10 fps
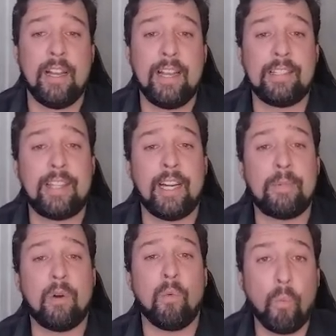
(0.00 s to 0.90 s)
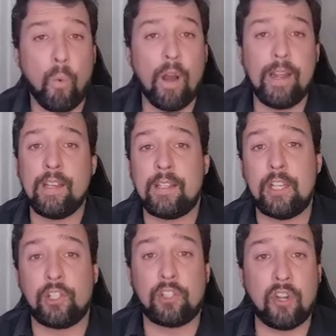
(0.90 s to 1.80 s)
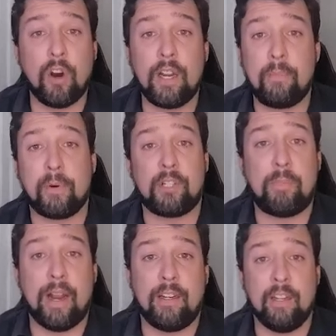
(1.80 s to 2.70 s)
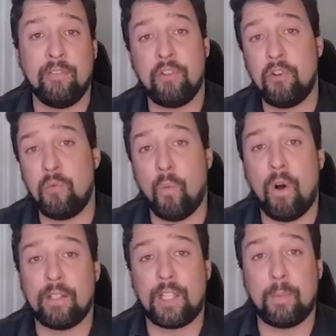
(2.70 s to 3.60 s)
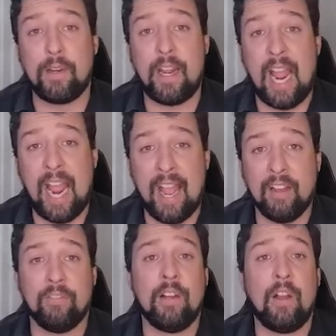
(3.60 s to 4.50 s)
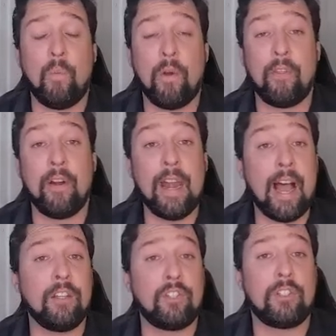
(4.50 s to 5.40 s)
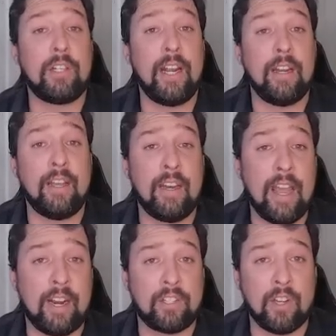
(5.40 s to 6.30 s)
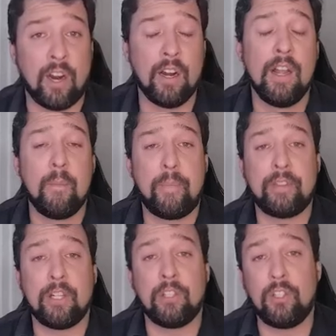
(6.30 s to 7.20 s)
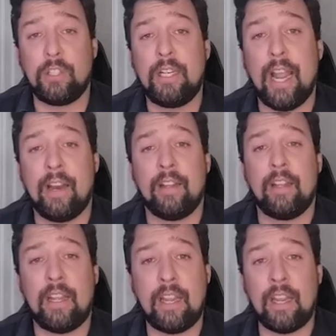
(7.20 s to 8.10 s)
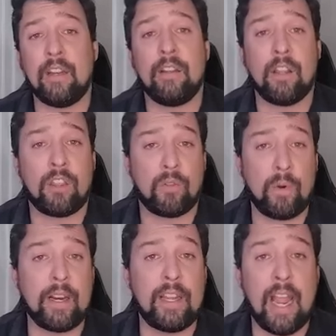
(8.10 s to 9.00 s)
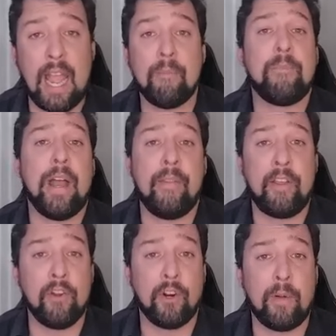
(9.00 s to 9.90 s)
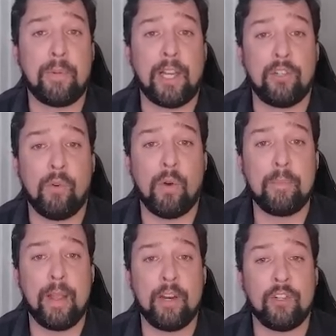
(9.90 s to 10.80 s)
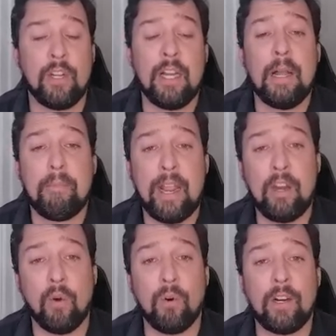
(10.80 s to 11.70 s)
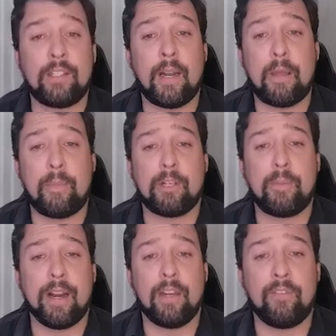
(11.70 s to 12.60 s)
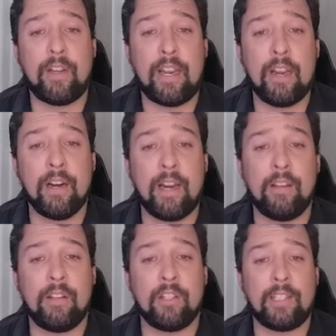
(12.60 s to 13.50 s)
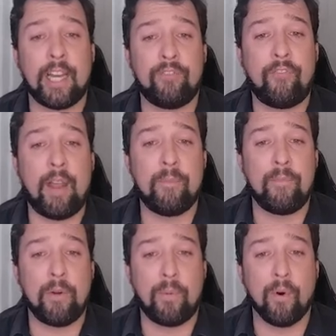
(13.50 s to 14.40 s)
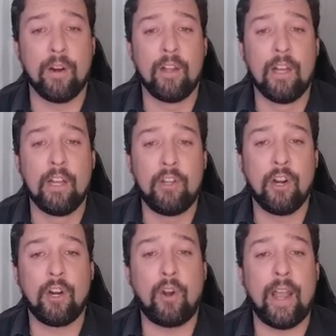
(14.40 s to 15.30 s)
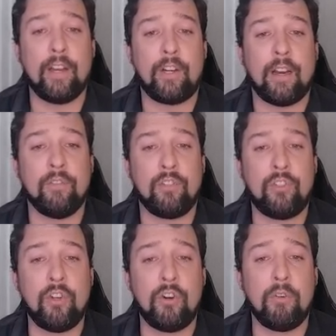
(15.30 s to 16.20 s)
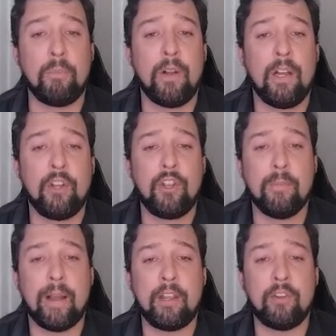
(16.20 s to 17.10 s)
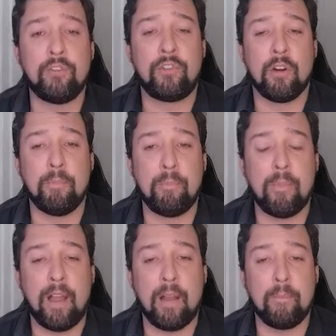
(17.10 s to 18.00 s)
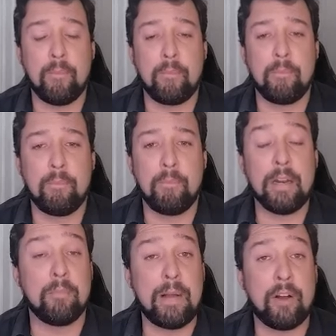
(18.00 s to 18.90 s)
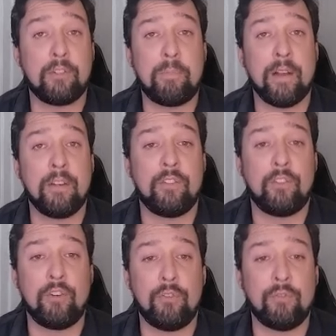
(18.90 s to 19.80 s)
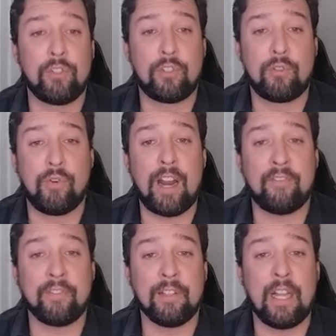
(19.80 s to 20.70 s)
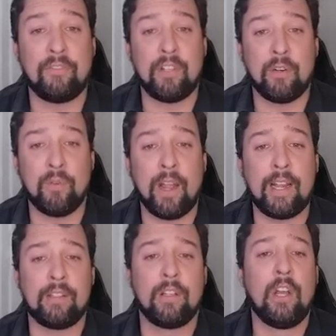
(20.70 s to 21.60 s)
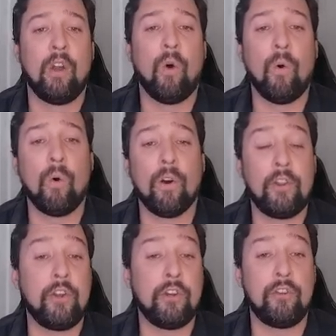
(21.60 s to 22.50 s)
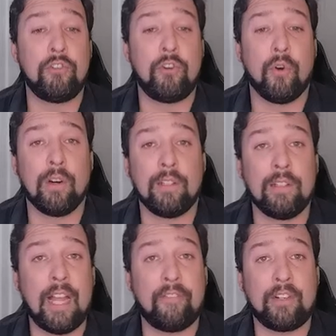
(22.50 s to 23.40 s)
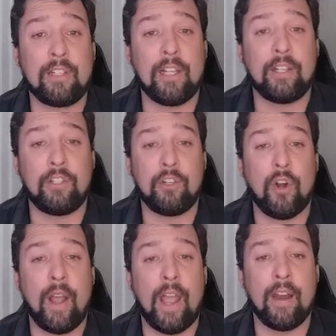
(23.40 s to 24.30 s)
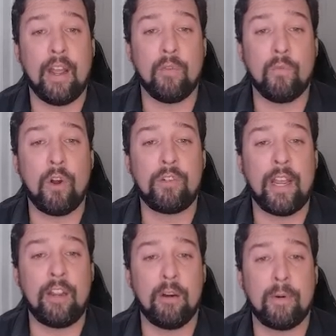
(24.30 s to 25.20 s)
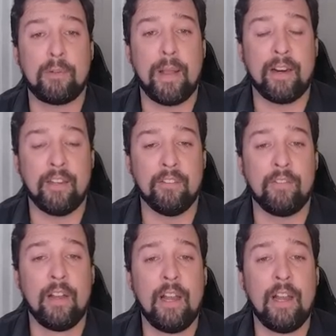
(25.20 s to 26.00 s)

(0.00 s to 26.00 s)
is think about what is the starting perspective you want someone to have when they're not just looking at it in XR, but they're looking at it in the 3D embed that you're going to place into a web page. In order to set that perspective, here in the Sketchfab viewport, you're going to go ahead and kind of zoom. You might use your uh, middle mouse button to strafe left and right, or you can use your left click to go ahead and rotate your perspective.